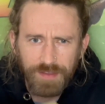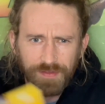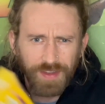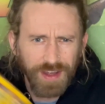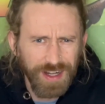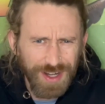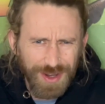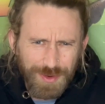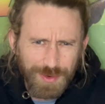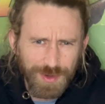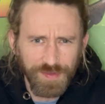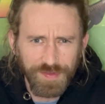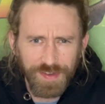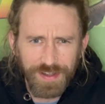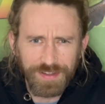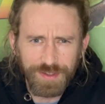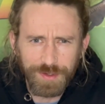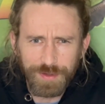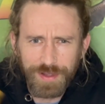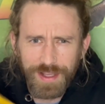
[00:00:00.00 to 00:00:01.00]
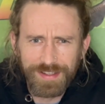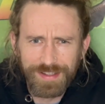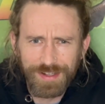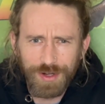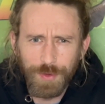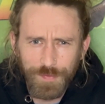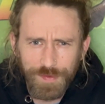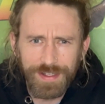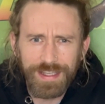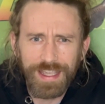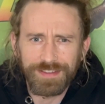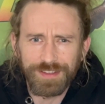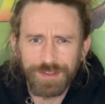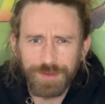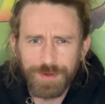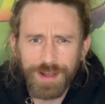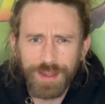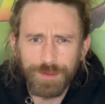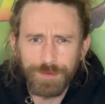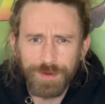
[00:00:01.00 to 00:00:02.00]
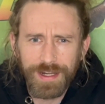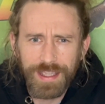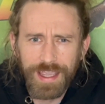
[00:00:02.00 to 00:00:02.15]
I've had loads of fun doing this and hopefully get to do another one